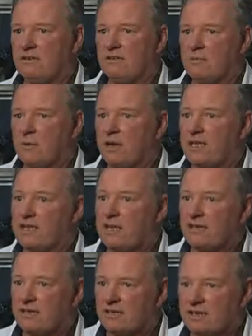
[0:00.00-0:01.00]
They break
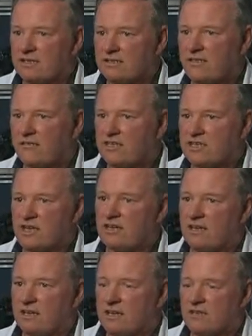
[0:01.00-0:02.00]
down the lignin and the
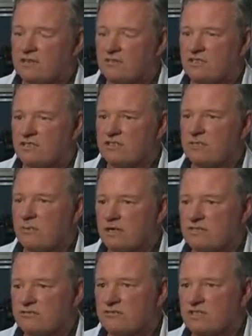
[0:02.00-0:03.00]
cellulose, which is the
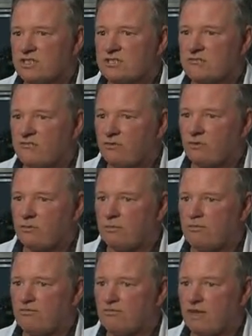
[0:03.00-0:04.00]
most resistant form
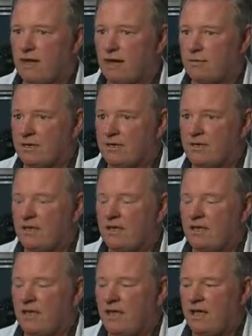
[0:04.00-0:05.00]
of carbon,
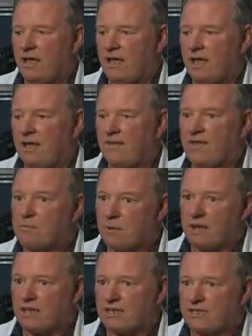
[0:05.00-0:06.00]
and they
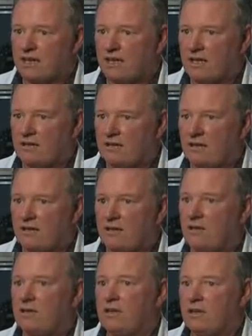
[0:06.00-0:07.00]
break it down,
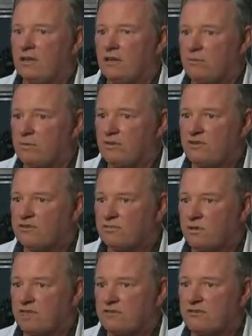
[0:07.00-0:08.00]

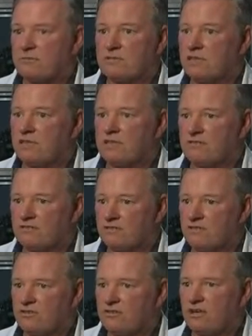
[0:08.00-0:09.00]
produce mushrooms, and in
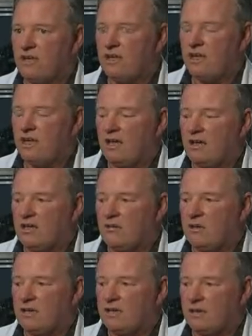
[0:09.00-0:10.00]
turn
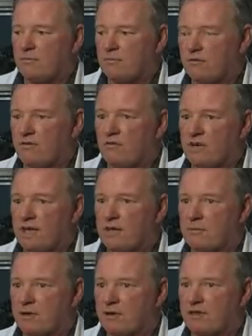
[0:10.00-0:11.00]
you end up with
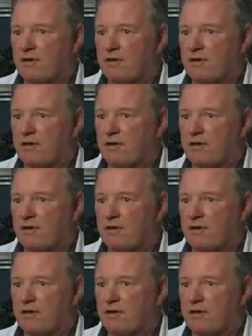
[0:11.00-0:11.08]
organic matter